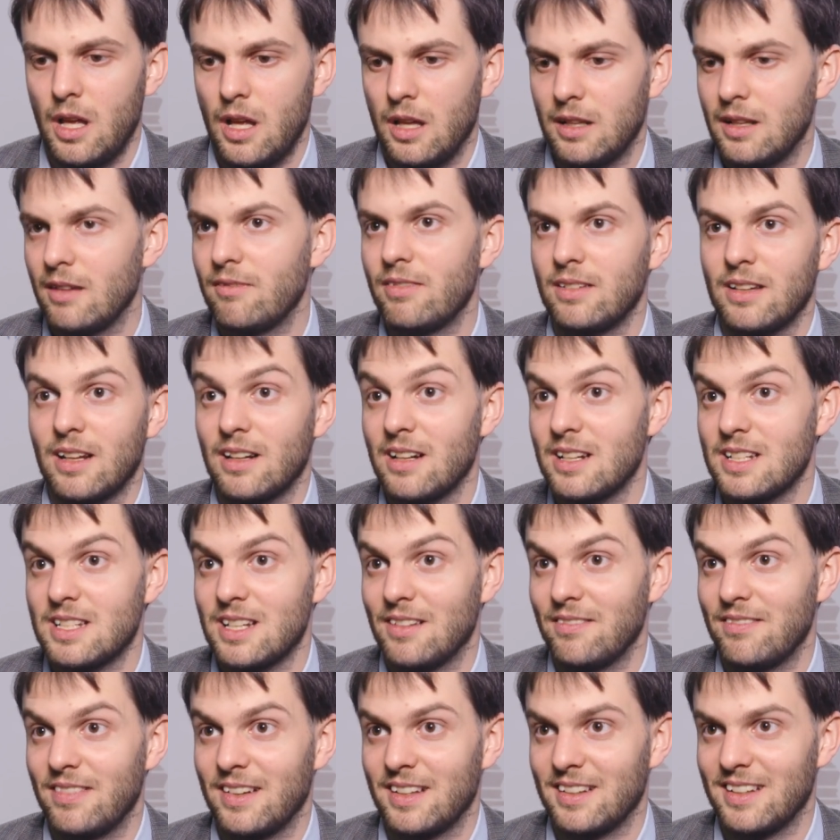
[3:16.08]
definitely
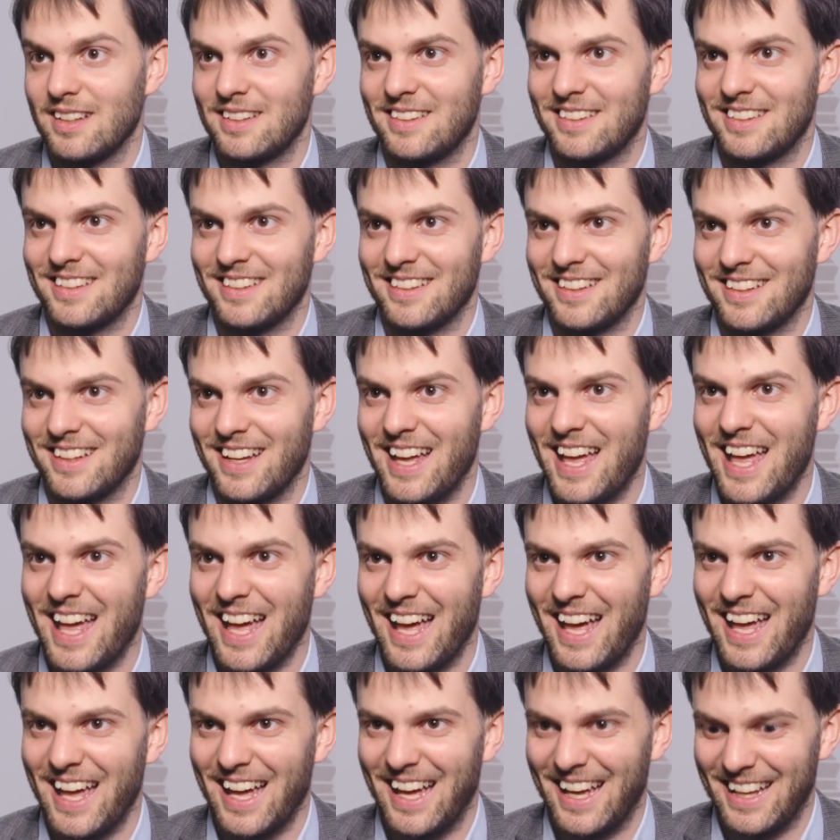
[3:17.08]
something that
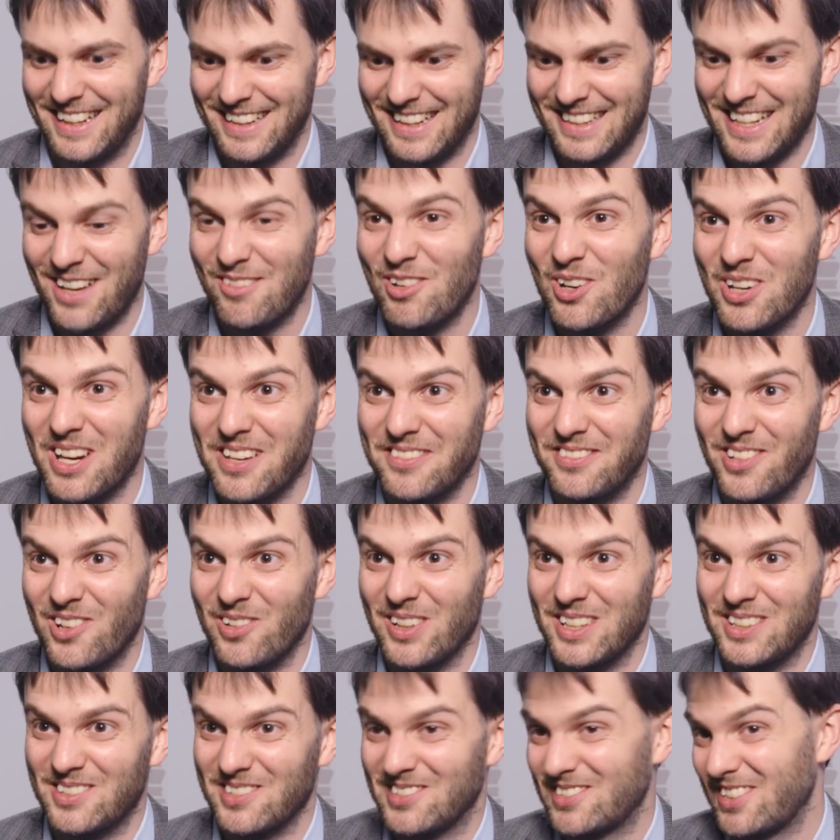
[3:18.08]
that I'm looking
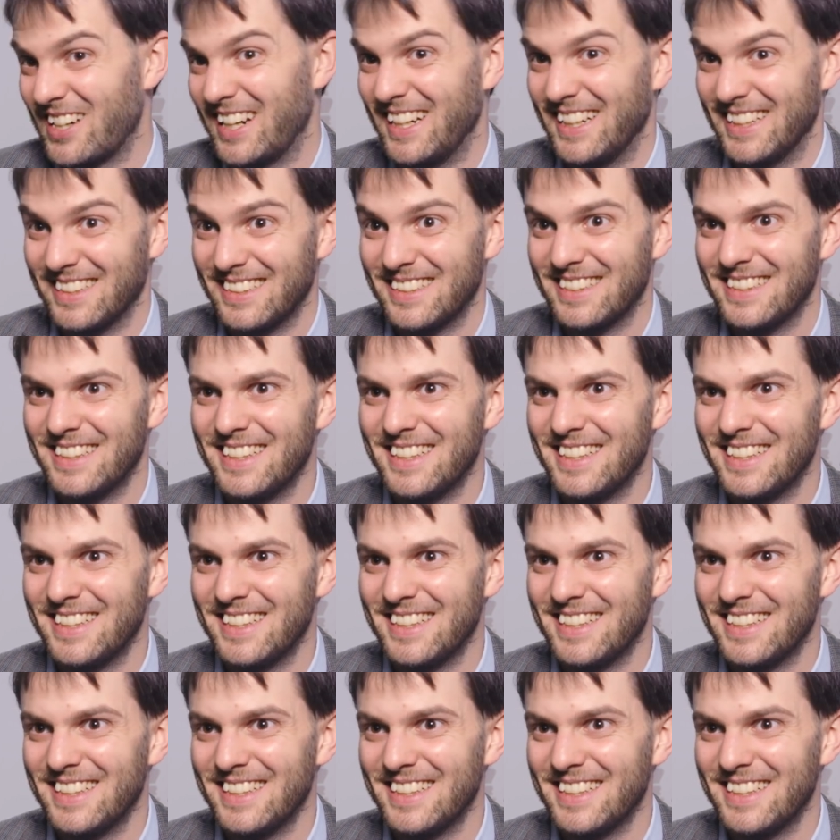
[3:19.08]
forward to try.